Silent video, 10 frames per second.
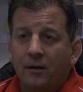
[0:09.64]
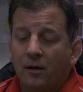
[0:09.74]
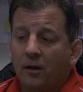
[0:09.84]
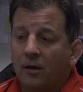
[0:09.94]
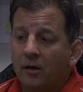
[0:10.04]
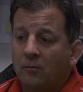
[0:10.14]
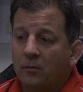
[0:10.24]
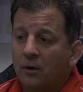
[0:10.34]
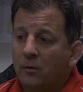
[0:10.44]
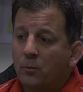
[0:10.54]
um,
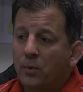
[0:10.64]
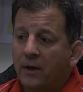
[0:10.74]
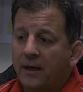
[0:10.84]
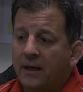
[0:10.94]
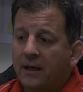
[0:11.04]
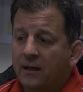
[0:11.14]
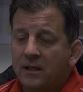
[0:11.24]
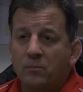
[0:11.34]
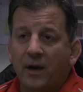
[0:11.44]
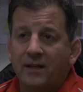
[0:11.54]
but he
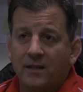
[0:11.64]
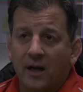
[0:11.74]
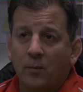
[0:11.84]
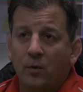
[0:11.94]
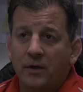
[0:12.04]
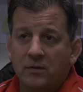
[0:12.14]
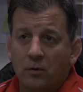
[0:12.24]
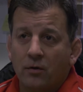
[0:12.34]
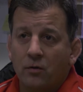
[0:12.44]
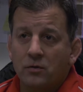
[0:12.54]
leads by example. He's one
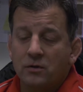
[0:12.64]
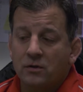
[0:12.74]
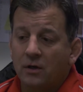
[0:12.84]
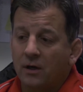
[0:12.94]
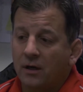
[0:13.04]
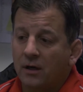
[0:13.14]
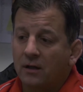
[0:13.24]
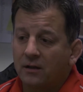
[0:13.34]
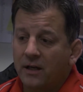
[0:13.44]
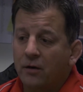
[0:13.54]
of those uh,
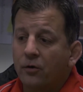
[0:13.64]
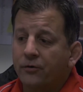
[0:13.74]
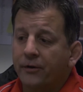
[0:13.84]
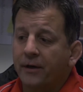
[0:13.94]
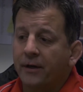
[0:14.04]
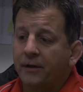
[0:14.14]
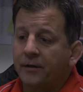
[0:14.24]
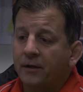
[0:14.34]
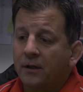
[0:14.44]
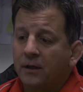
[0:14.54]
leaders, and
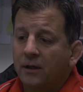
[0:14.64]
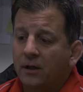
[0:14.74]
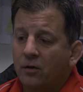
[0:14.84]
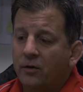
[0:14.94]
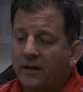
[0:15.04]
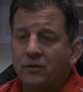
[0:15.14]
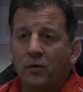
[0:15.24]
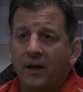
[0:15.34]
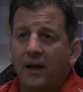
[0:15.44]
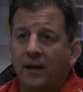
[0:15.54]
you know that's
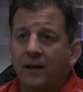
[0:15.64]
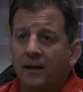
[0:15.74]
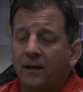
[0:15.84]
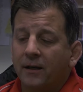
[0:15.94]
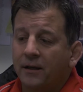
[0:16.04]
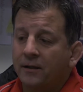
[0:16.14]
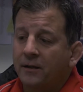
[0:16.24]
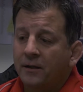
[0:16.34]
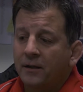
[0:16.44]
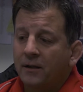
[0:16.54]
okay. And
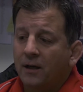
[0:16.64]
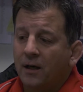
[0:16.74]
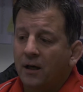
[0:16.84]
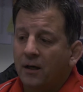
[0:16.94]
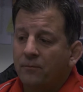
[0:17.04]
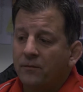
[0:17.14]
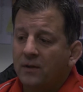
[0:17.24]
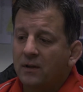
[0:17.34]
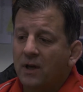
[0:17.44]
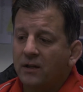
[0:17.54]
uh,
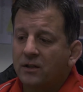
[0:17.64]
not